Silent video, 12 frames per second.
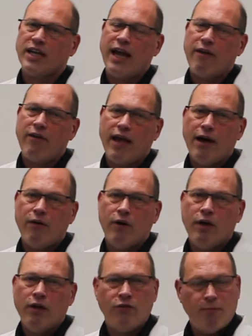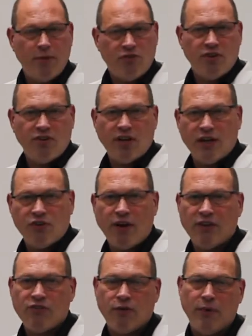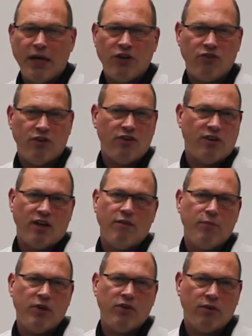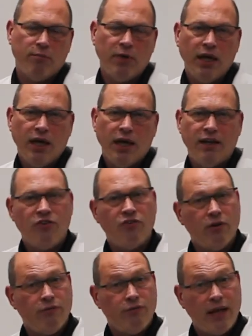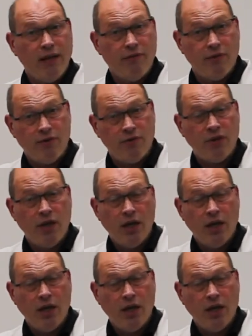carry out some interesting transformations to give me some additional flavours